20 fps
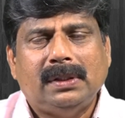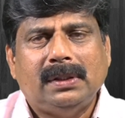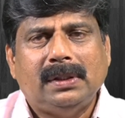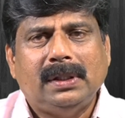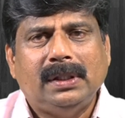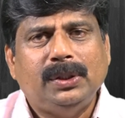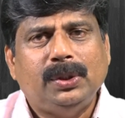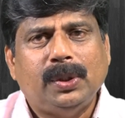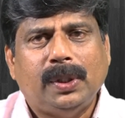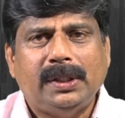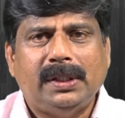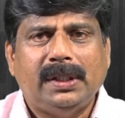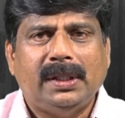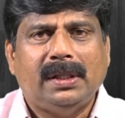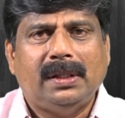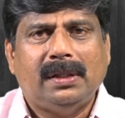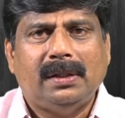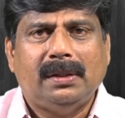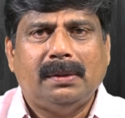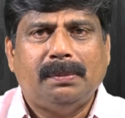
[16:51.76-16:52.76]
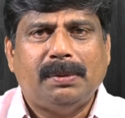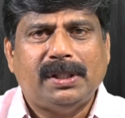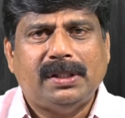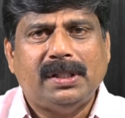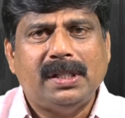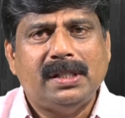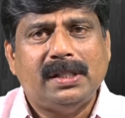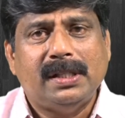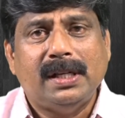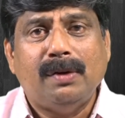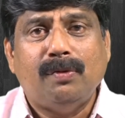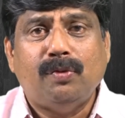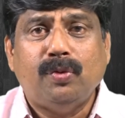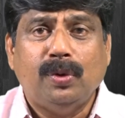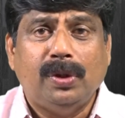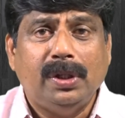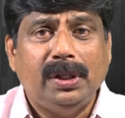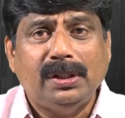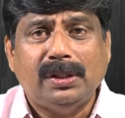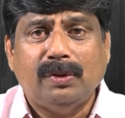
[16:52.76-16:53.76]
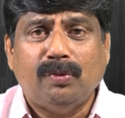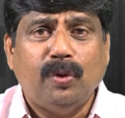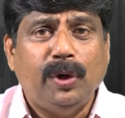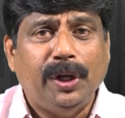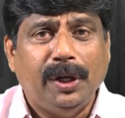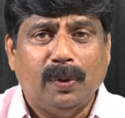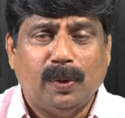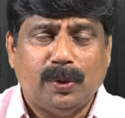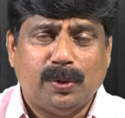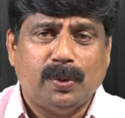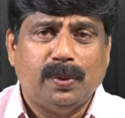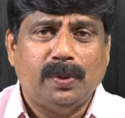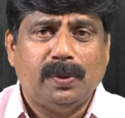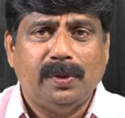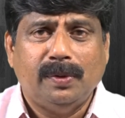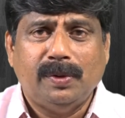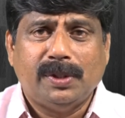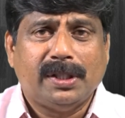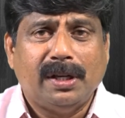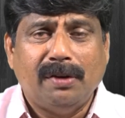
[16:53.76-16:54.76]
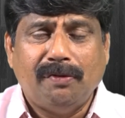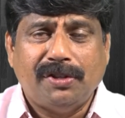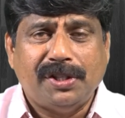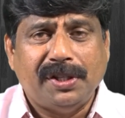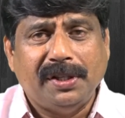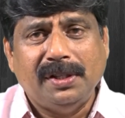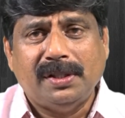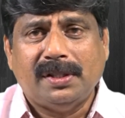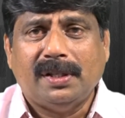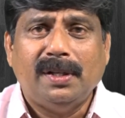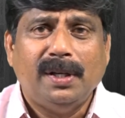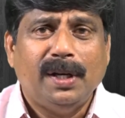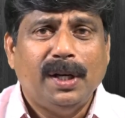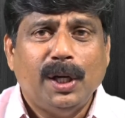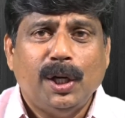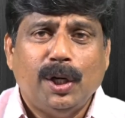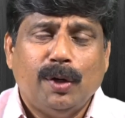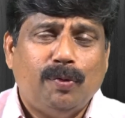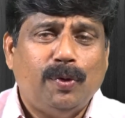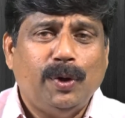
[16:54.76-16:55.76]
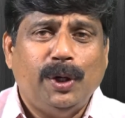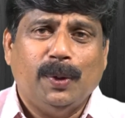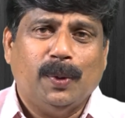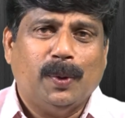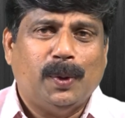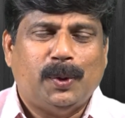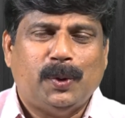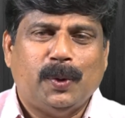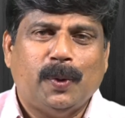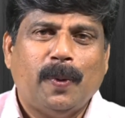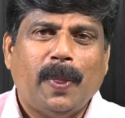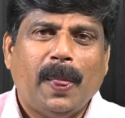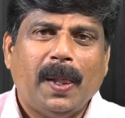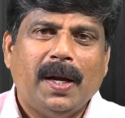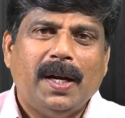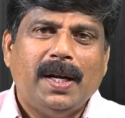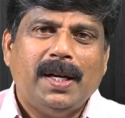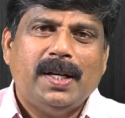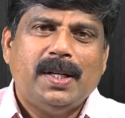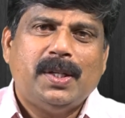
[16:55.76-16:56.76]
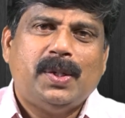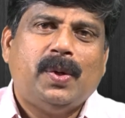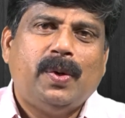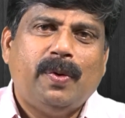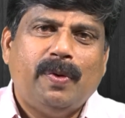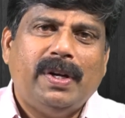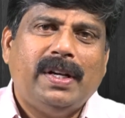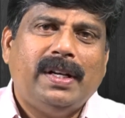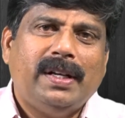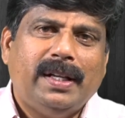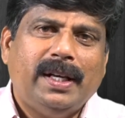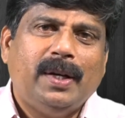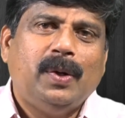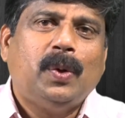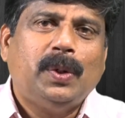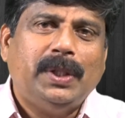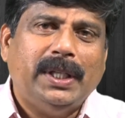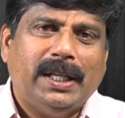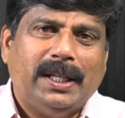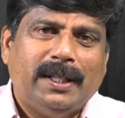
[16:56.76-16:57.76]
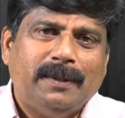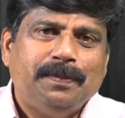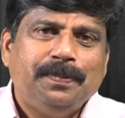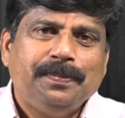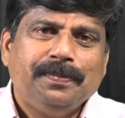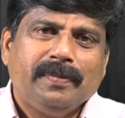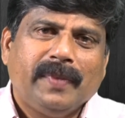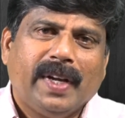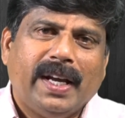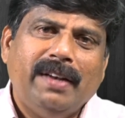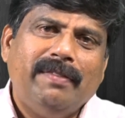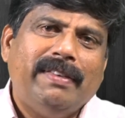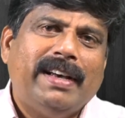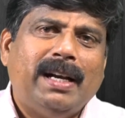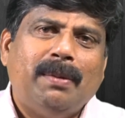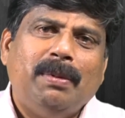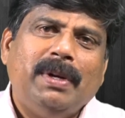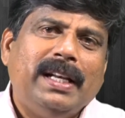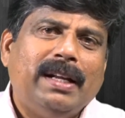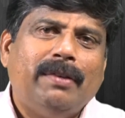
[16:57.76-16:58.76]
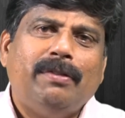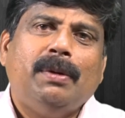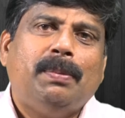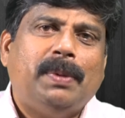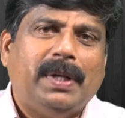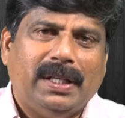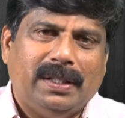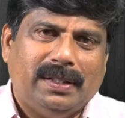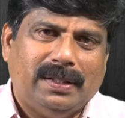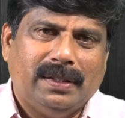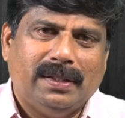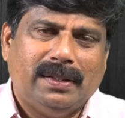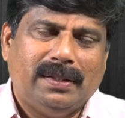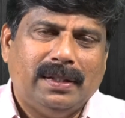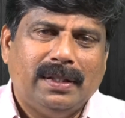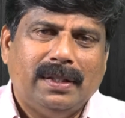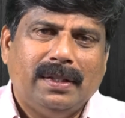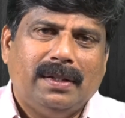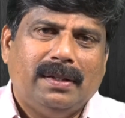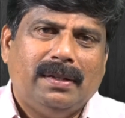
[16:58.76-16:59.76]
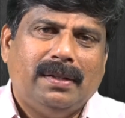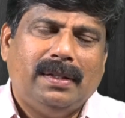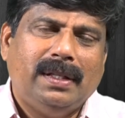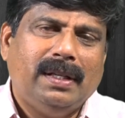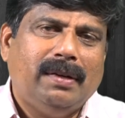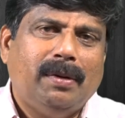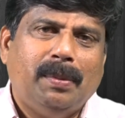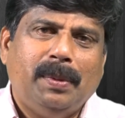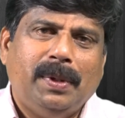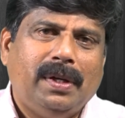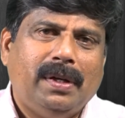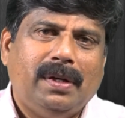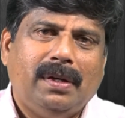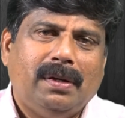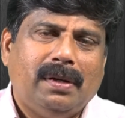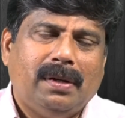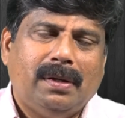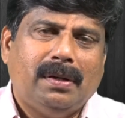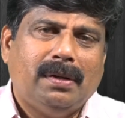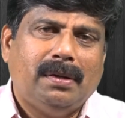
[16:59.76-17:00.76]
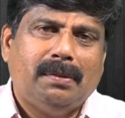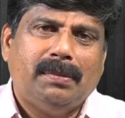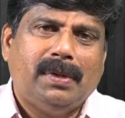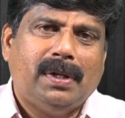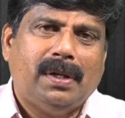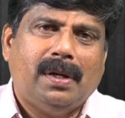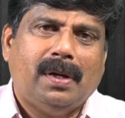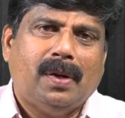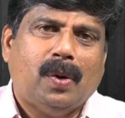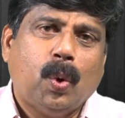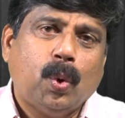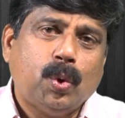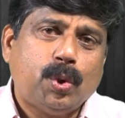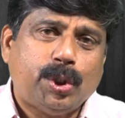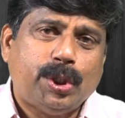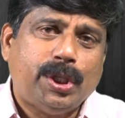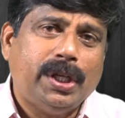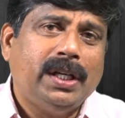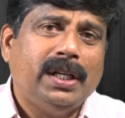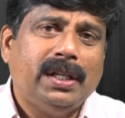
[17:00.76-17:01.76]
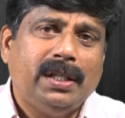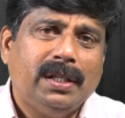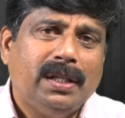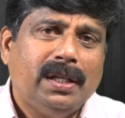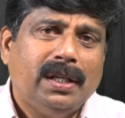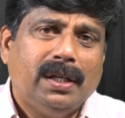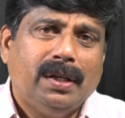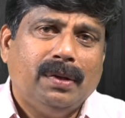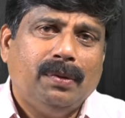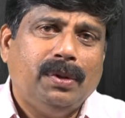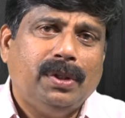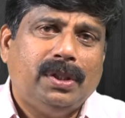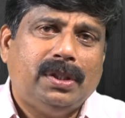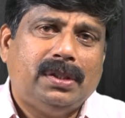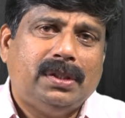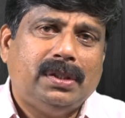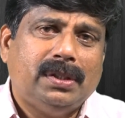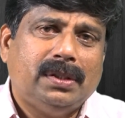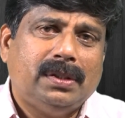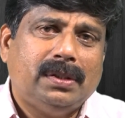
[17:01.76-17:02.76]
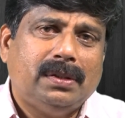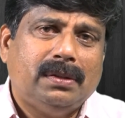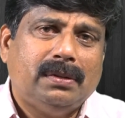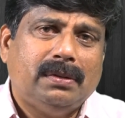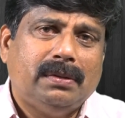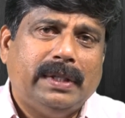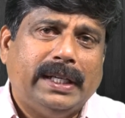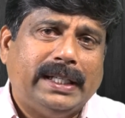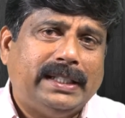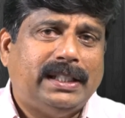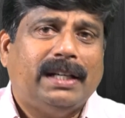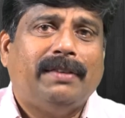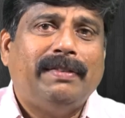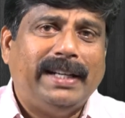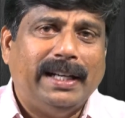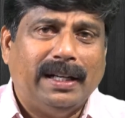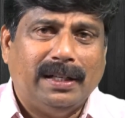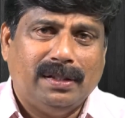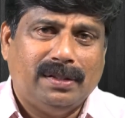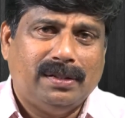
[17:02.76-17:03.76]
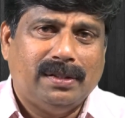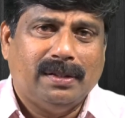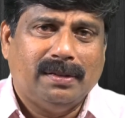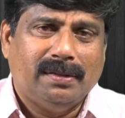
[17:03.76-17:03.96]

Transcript: enjoy their presence and food. He is a foodie also. He was confessing he is a foodie also. So when they go there, invariably in every places, they will be hosting with extravaganza.